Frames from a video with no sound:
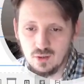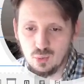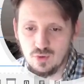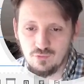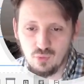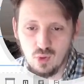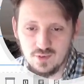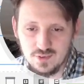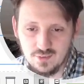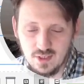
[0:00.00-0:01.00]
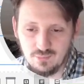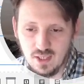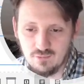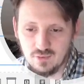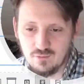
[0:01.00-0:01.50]
to the force that
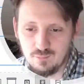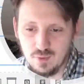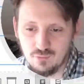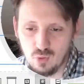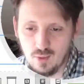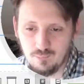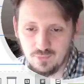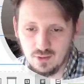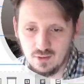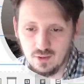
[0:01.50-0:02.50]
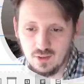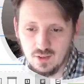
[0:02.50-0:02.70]
we have given before, yeah?